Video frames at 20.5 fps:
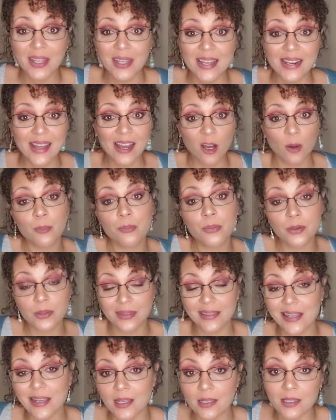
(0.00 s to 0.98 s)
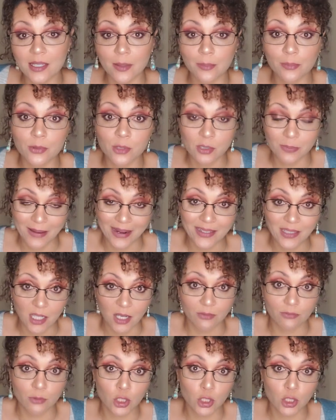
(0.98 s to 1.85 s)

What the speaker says: can help put things in perspective.